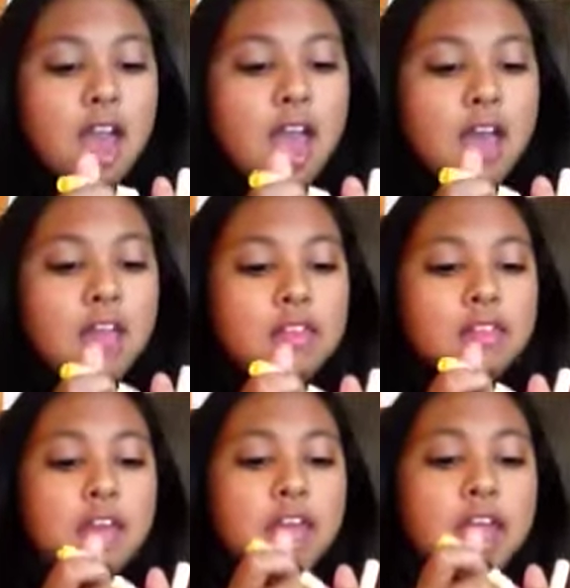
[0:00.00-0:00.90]

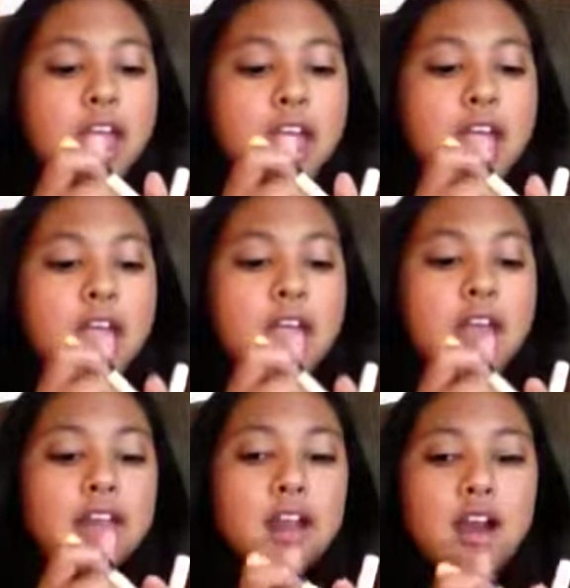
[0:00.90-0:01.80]
And
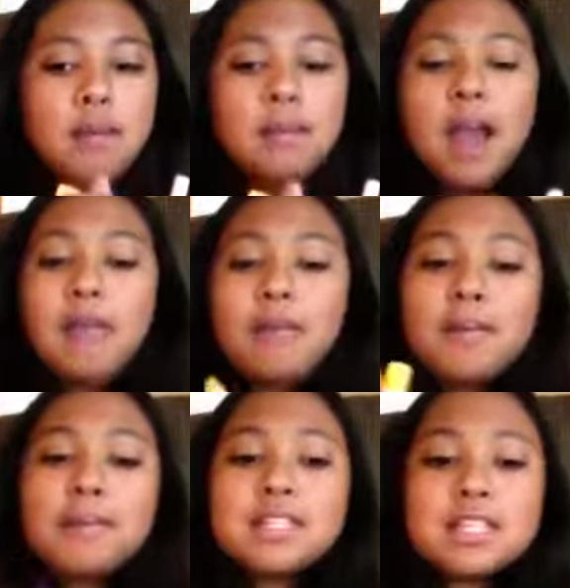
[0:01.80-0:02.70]
then, I
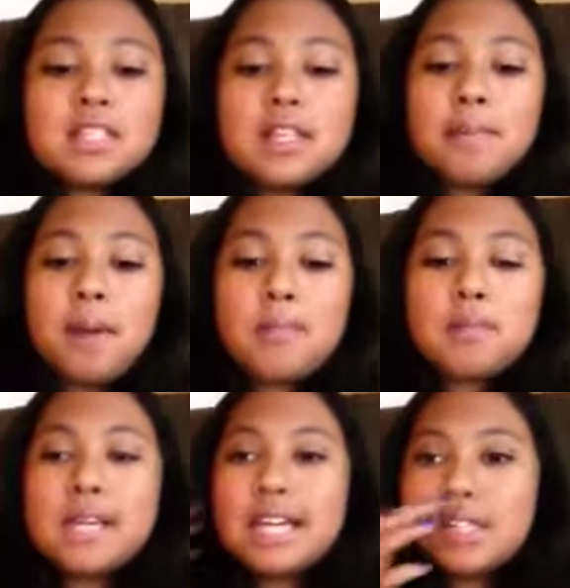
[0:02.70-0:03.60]
recommend tinted lip balms
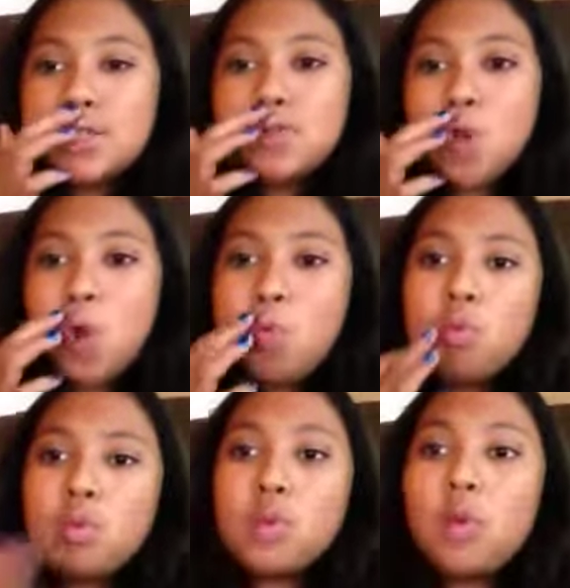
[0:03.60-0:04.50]
because
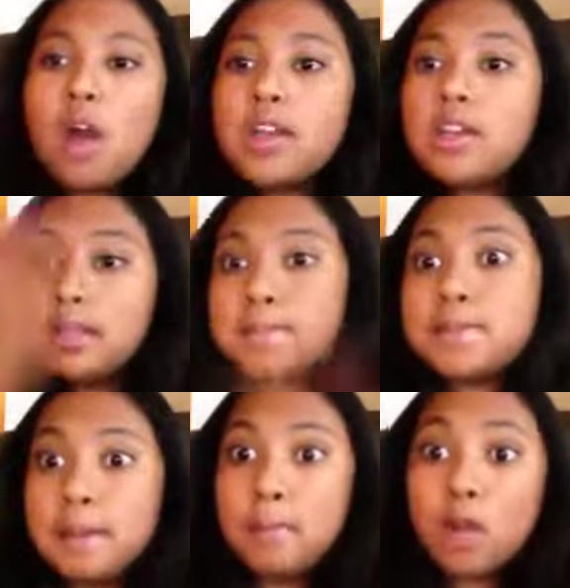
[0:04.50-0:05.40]
you want your lips
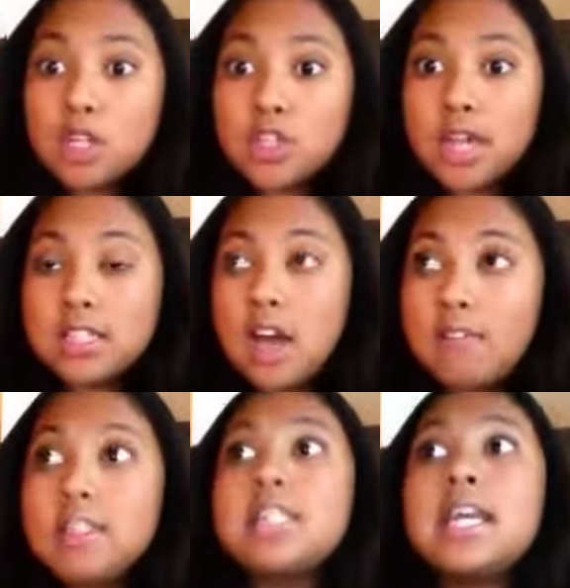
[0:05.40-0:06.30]
to be moisturized,
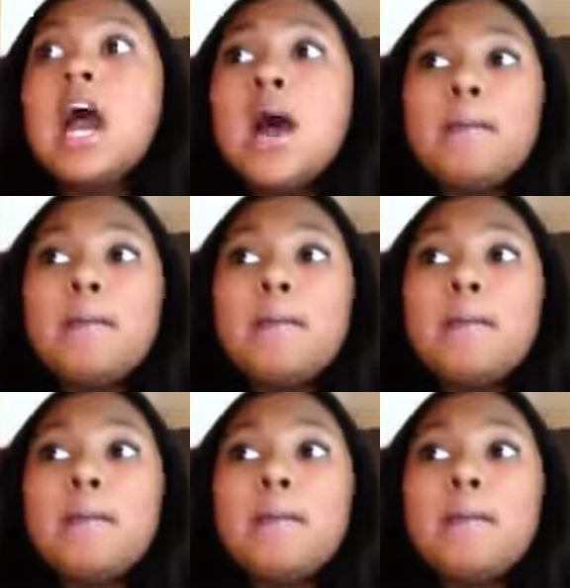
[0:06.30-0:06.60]
obviously,